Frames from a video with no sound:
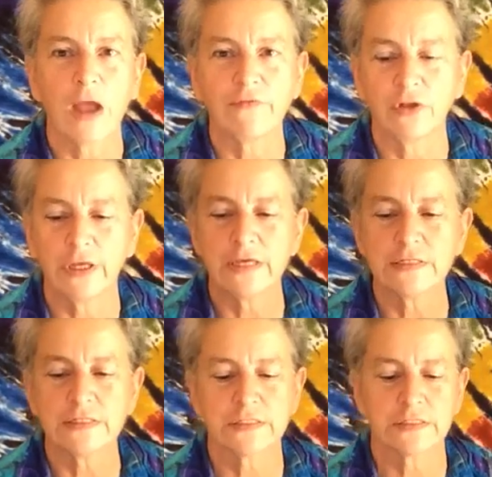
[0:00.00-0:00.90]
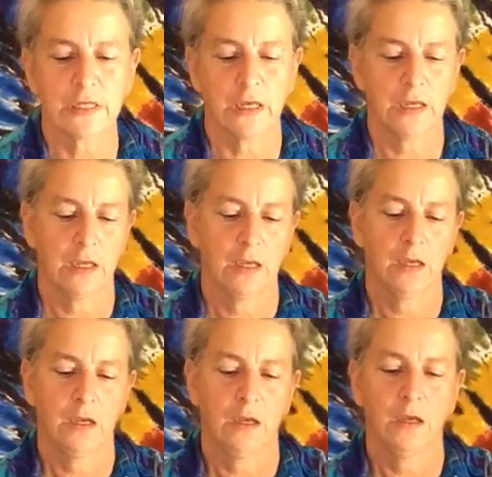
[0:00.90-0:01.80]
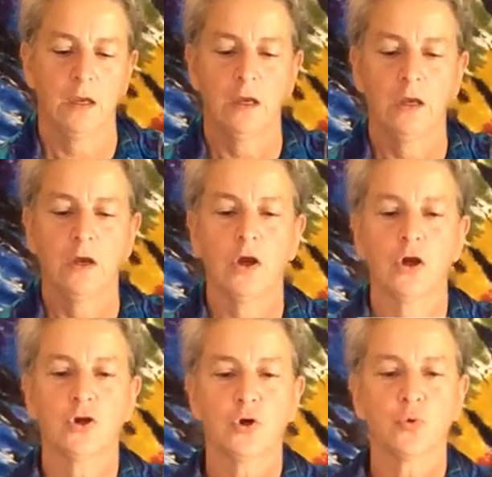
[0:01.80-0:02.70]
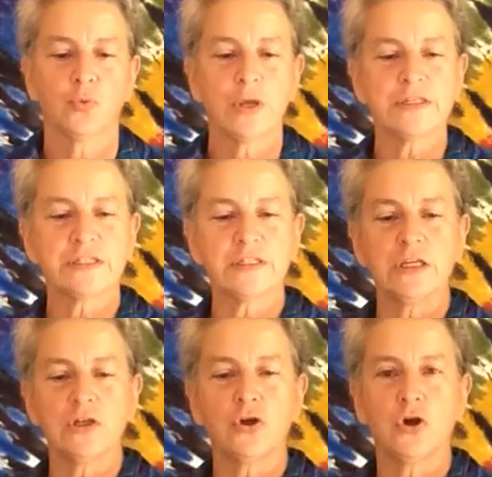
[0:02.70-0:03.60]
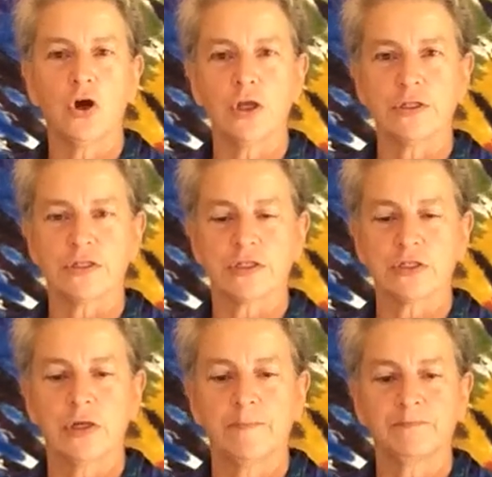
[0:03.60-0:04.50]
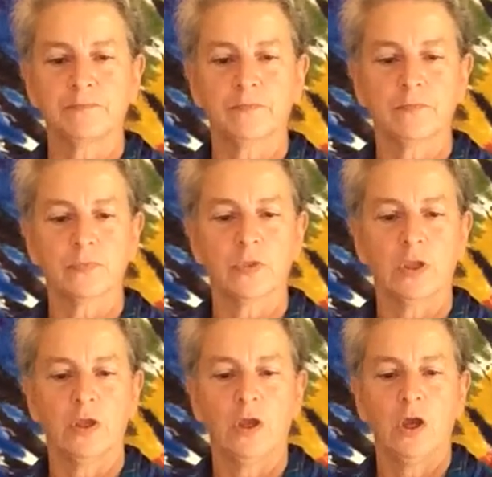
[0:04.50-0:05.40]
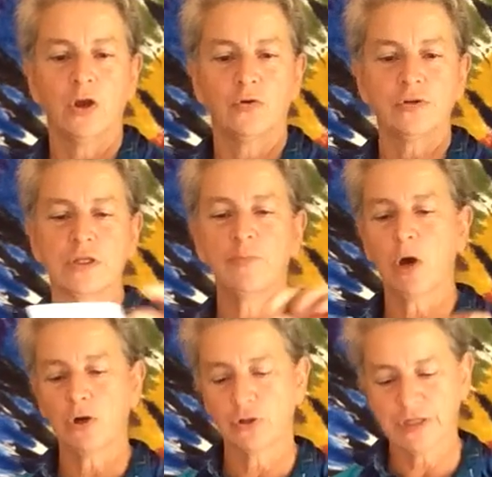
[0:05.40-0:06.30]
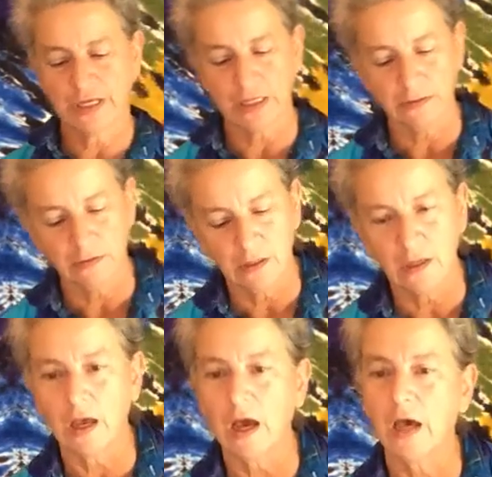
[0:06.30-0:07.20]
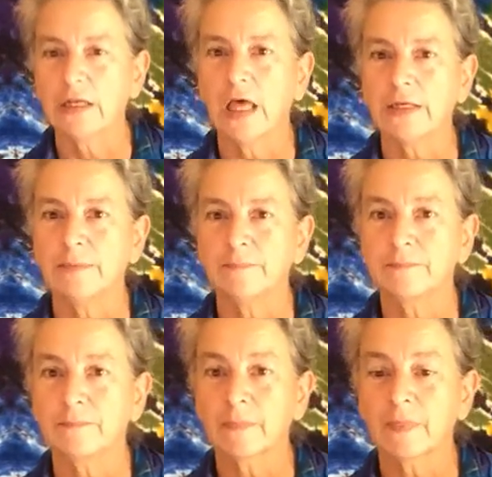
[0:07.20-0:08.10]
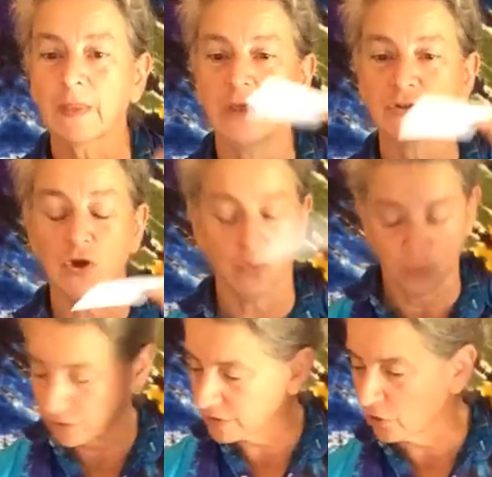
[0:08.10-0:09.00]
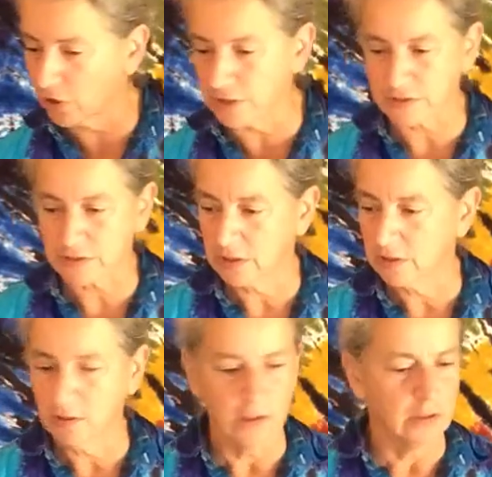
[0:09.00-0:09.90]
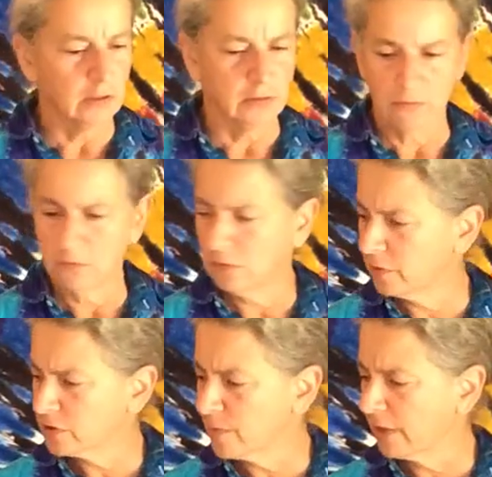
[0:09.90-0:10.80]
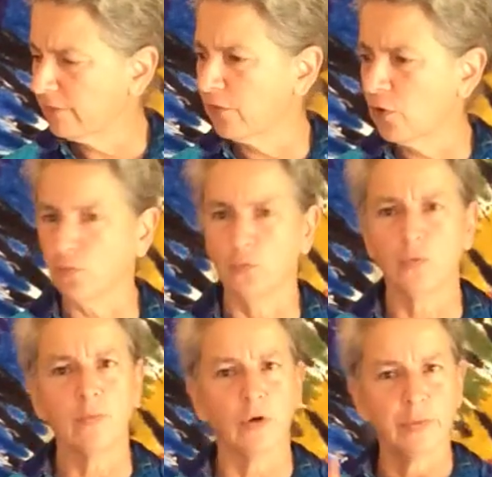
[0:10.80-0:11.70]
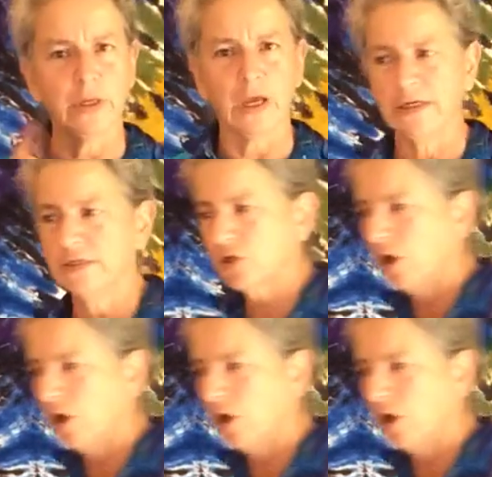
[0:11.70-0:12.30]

raffle is Kristen Kuntz. Kristen bought her ticket online. So, Kristen Kuntz. Oh, where's my phone? One moment, I need to